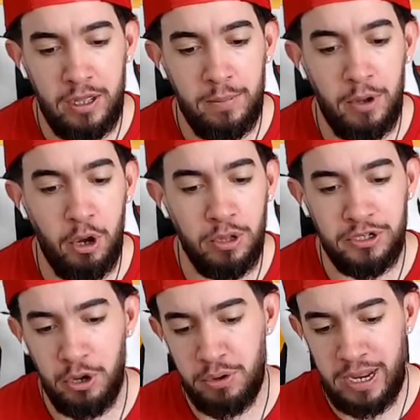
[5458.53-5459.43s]
But
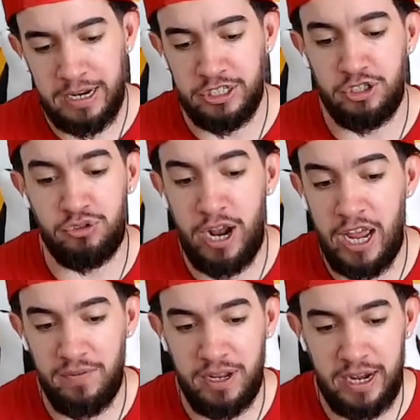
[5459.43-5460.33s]
Oladokin is
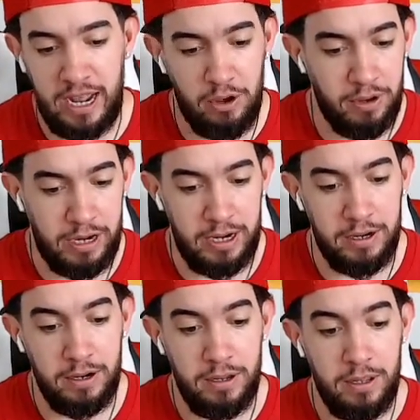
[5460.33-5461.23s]
driving now, and
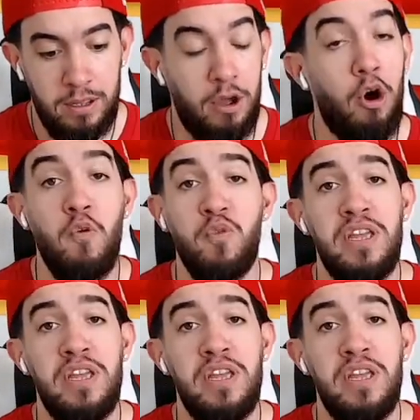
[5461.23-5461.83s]
hopefully